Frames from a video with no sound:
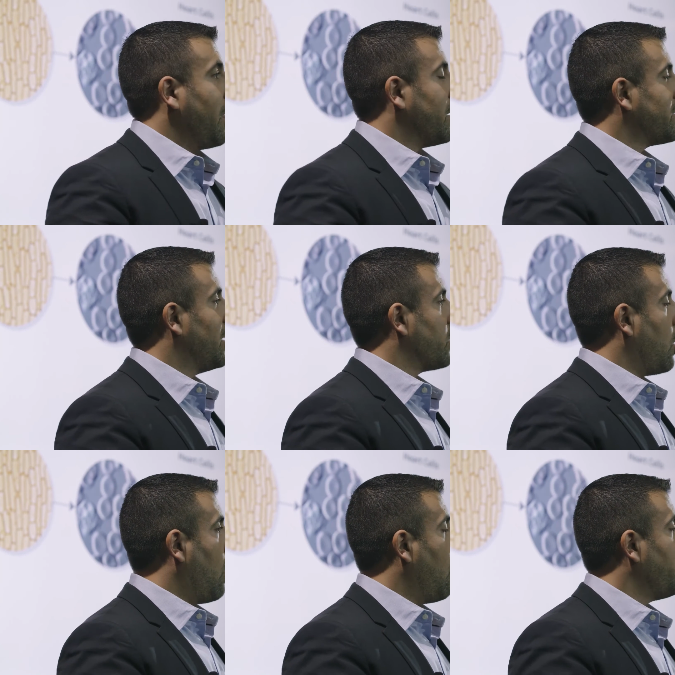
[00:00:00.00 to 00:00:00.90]
This has
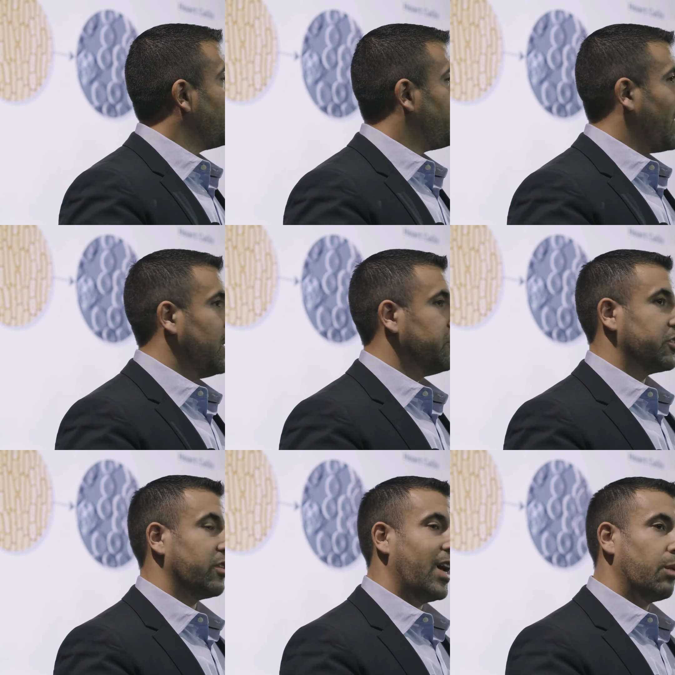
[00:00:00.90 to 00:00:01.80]
all the
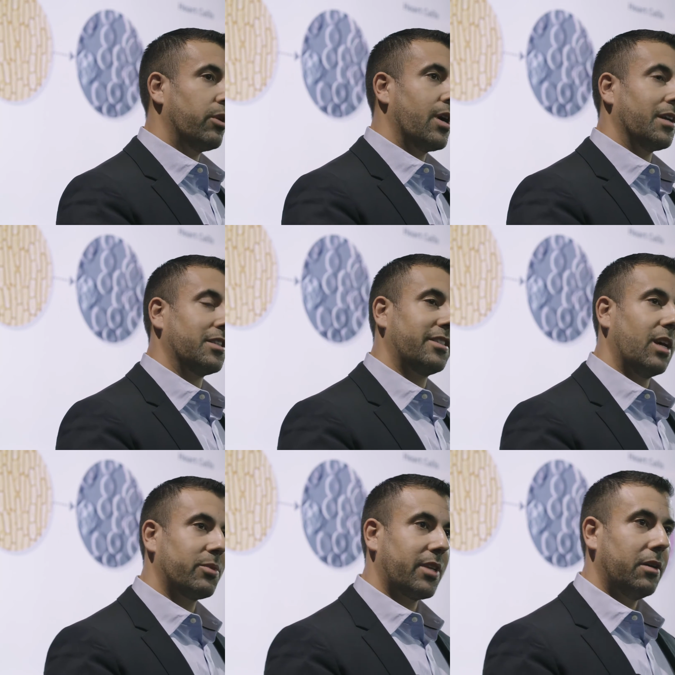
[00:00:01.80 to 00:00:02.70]
advantages of embryonic
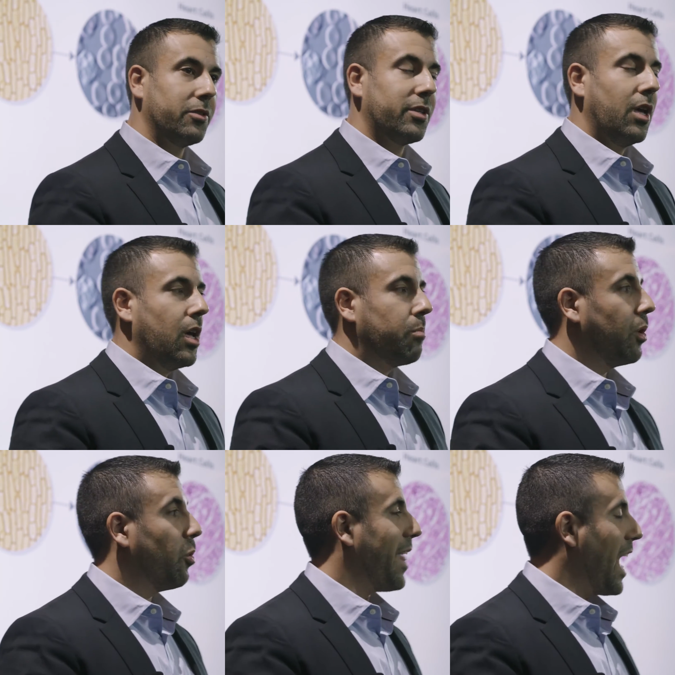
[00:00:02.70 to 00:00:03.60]
stem cells,
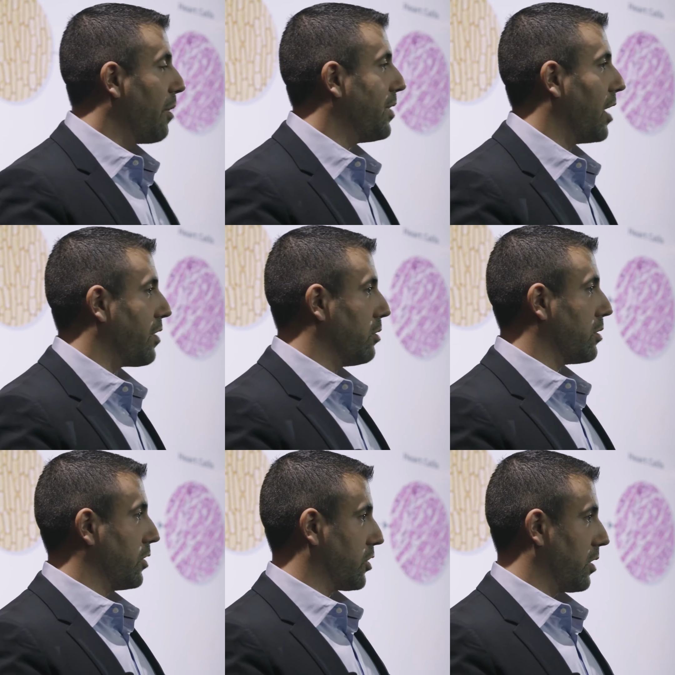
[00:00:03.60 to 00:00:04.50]
but without the ethical
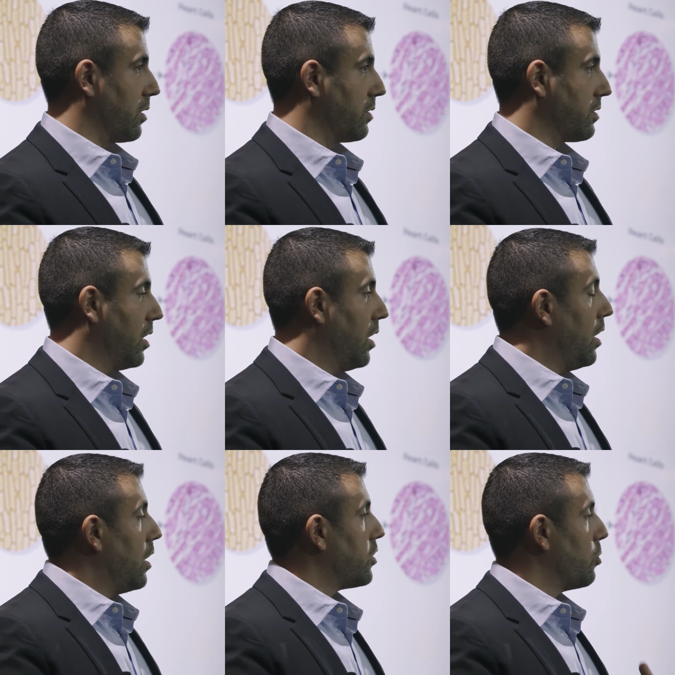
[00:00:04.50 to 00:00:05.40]
concerns.
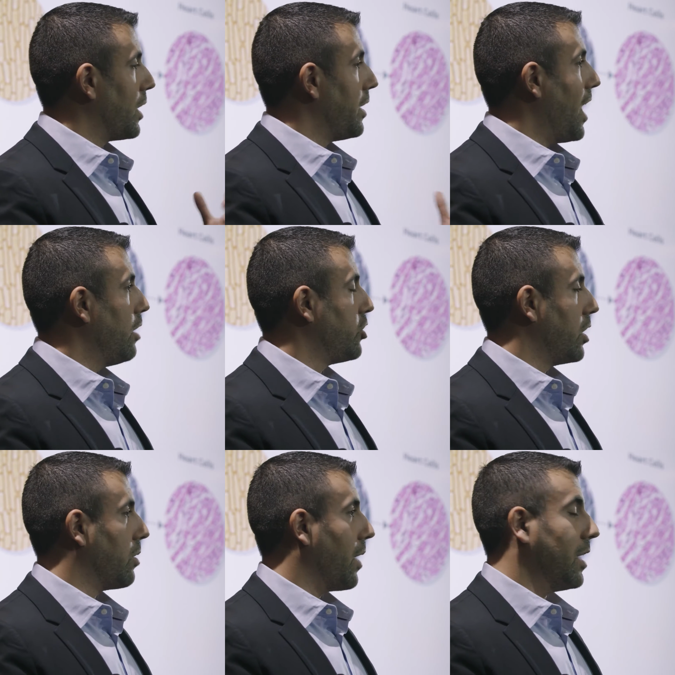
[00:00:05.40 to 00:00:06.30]
So we can now
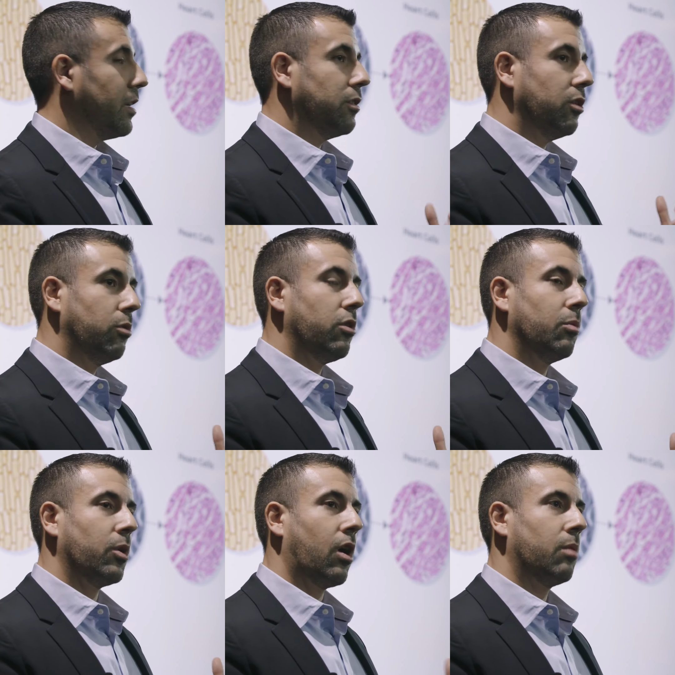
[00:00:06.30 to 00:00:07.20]
generate new
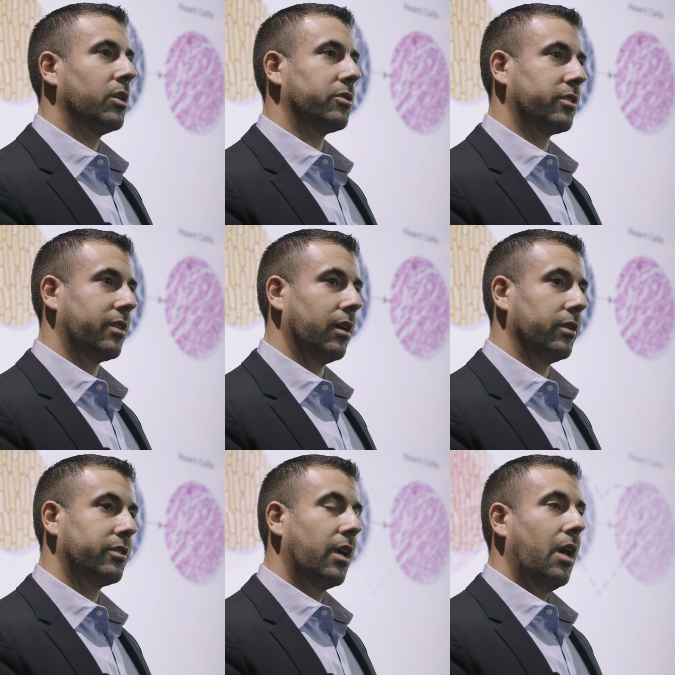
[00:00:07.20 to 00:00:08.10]
human heart muscle
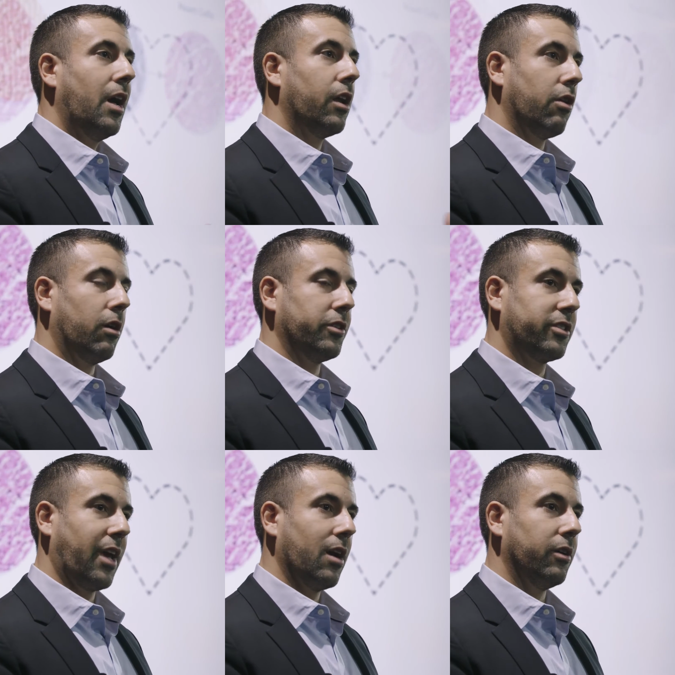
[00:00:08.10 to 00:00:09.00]
cells at large
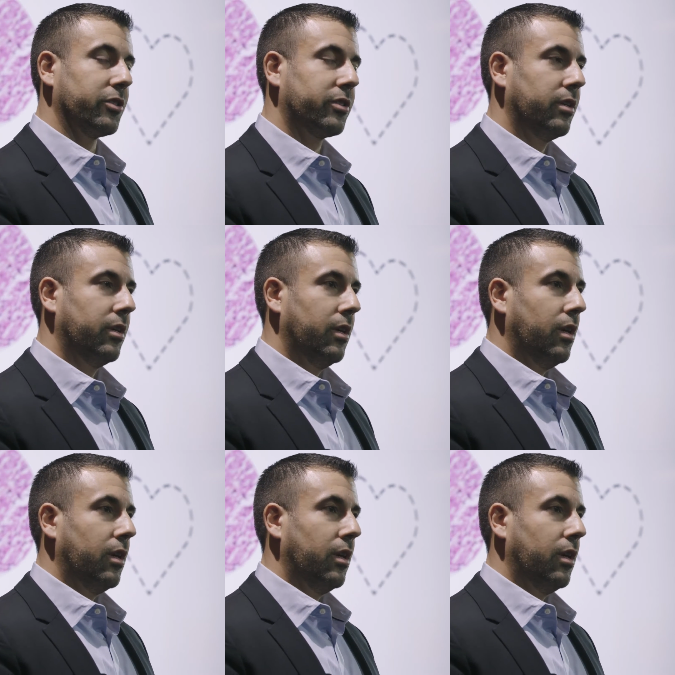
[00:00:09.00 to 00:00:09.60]
scales.